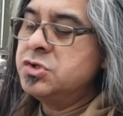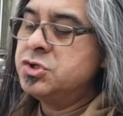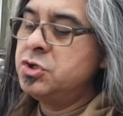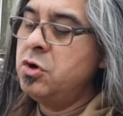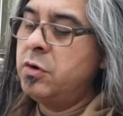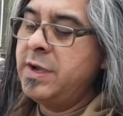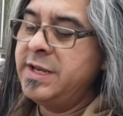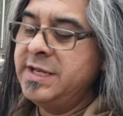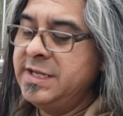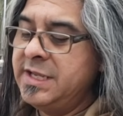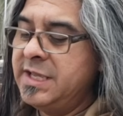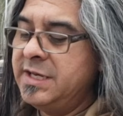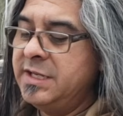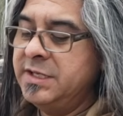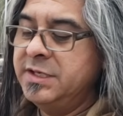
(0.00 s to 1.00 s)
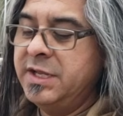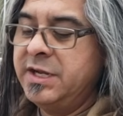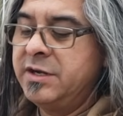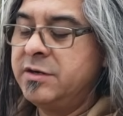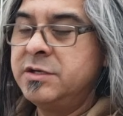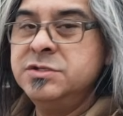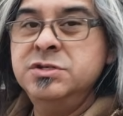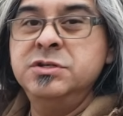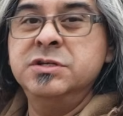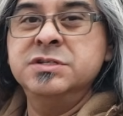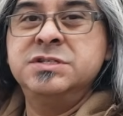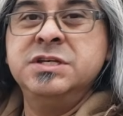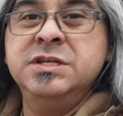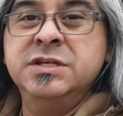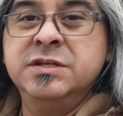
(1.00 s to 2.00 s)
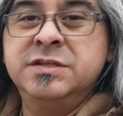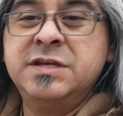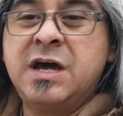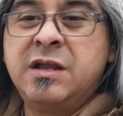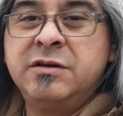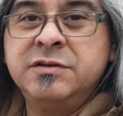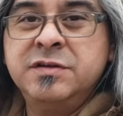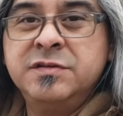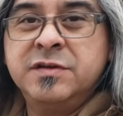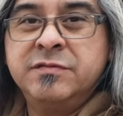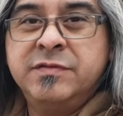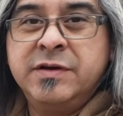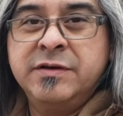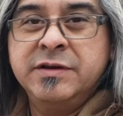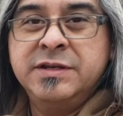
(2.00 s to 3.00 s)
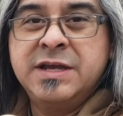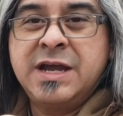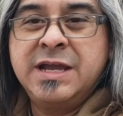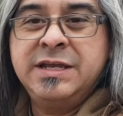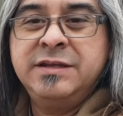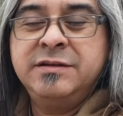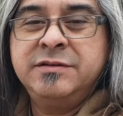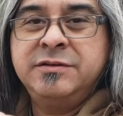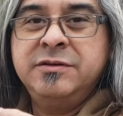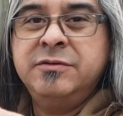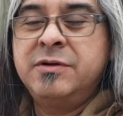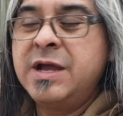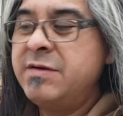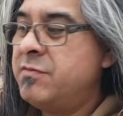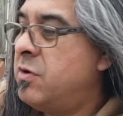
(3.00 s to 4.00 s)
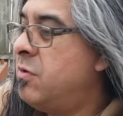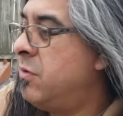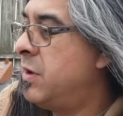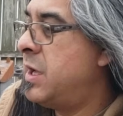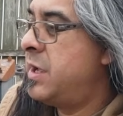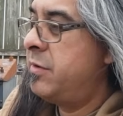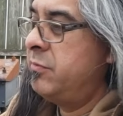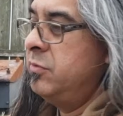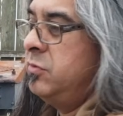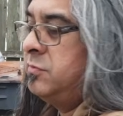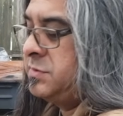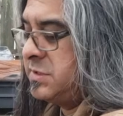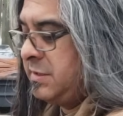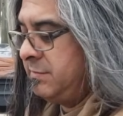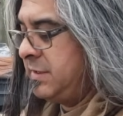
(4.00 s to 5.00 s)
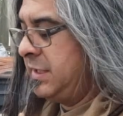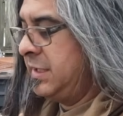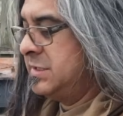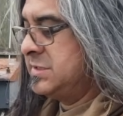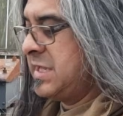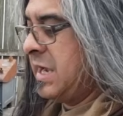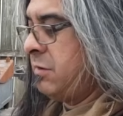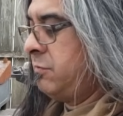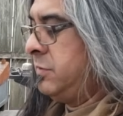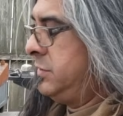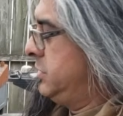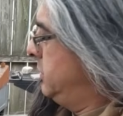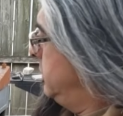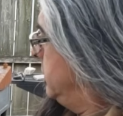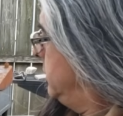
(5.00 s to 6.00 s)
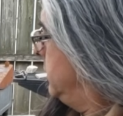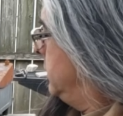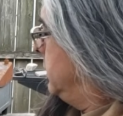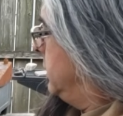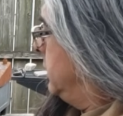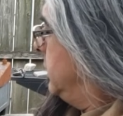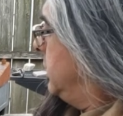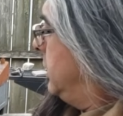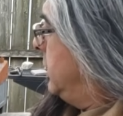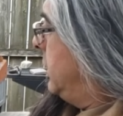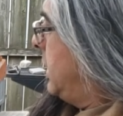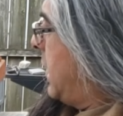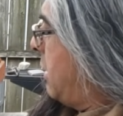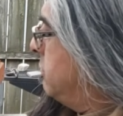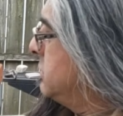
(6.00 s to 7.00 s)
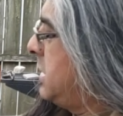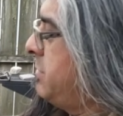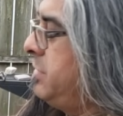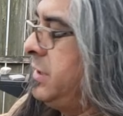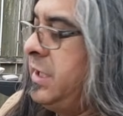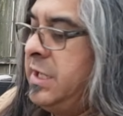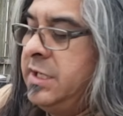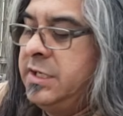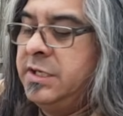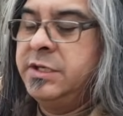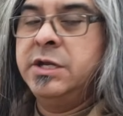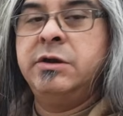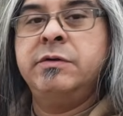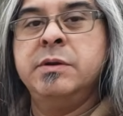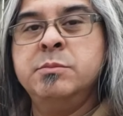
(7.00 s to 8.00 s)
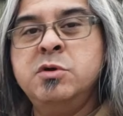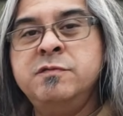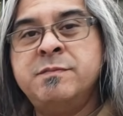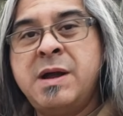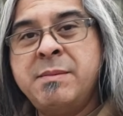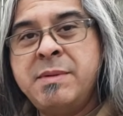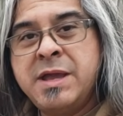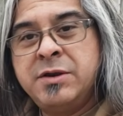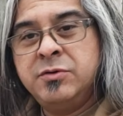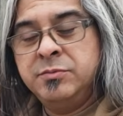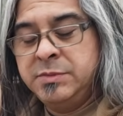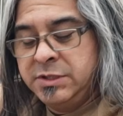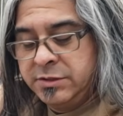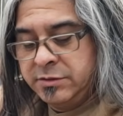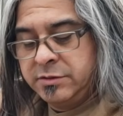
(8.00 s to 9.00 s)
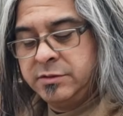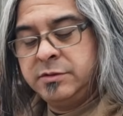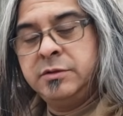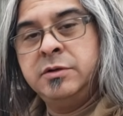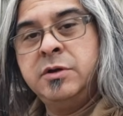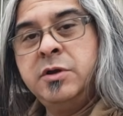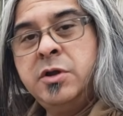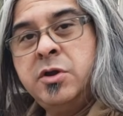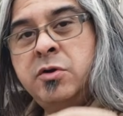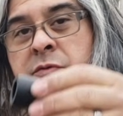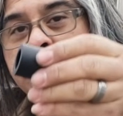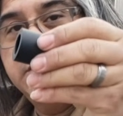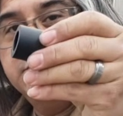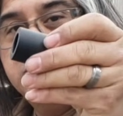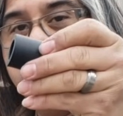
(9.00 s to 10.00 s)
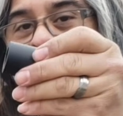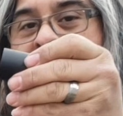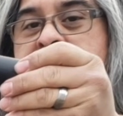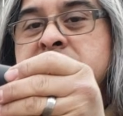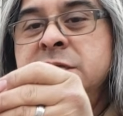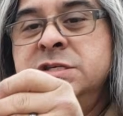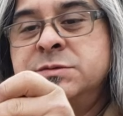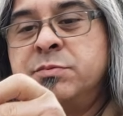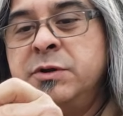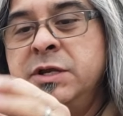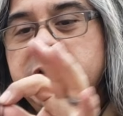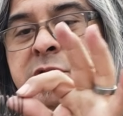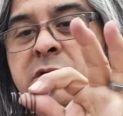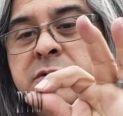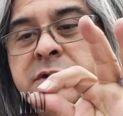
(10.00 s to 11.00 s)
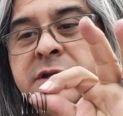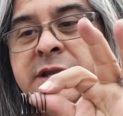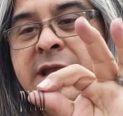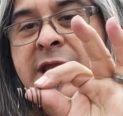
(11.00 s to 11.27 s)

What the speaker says: to go ahead and get in there. As you can see, the tolerances are very tight. You don't have a whole lot of room, same thing as that one. I was able to get in there, remove my manometer, remove the spring-loaded